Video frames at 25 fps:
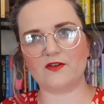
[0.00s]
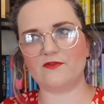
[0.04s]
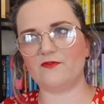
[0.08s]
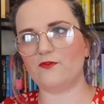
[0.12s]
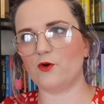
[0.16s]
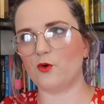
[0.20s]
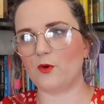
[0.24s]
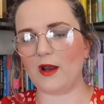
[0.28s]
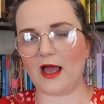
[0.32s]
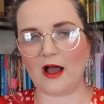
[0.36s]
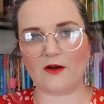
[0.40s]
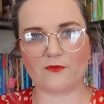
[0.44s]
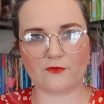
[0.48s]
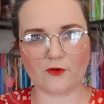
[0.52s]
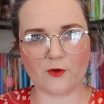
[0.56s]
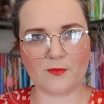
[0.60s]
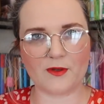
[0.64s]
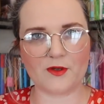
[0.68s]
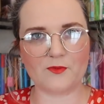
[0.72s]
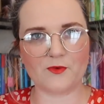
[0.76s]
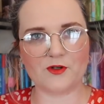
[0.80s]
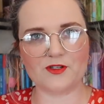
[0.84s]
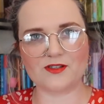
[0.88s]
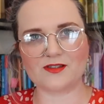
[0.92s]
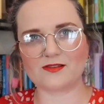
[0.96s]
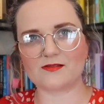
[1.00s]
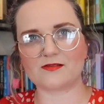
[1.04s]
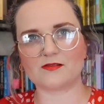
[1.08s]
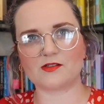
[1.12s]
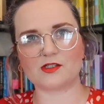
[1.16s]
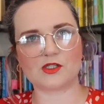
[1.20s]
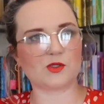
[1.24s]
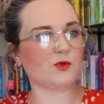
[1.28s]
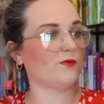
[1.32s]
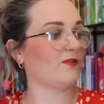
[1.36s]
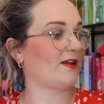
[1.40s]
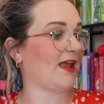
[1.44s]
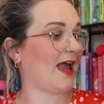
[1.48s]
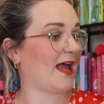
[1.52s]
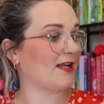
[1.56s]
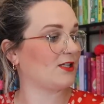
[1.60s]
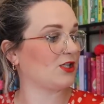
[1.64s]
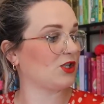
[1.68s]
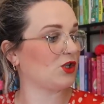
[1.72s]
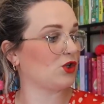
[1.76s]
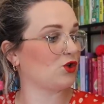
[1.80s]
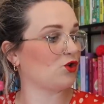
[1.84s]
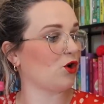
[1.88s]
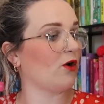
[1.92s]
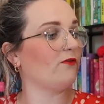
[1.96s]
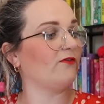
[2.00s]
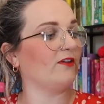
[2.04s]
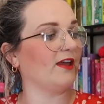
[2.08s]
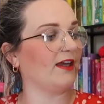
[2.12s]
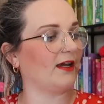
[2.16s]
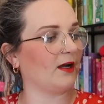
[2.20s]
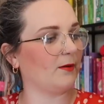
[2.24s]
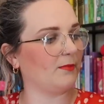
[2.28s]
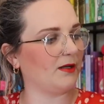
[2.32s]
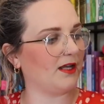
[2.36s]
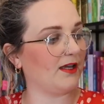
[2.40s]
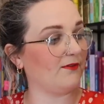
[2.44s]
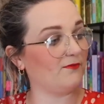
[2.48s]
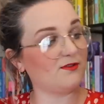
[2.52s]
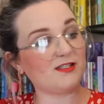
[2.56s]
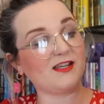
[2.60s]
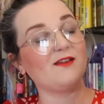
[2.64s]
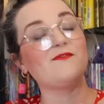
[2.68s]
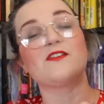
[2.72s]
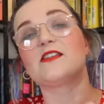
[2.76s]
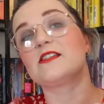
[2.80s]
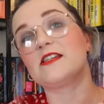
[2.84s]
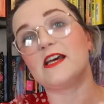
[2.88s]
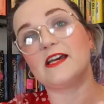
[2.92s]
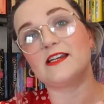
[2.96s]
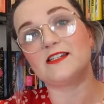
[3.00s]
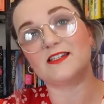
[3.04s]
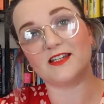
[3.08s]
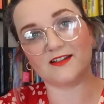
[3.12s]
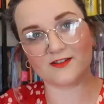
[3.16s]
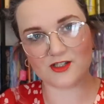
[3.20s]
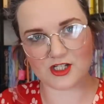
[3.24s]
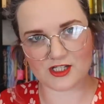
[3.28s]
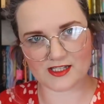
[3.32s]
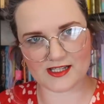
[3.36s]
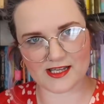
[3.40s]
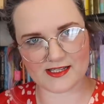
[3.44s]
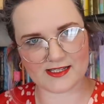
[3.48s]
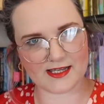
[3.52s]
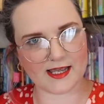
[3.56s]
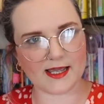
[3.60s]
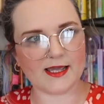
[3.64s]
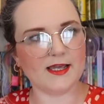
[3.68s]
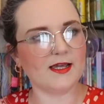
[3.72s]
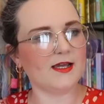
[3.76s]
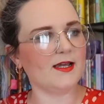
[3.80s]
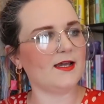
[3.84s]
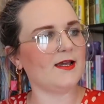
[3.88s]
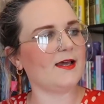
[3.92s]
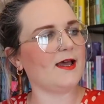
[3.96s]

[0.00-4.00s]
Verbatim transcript: the fallout from it was sort of catastrophic, I believe, devastating, she says here,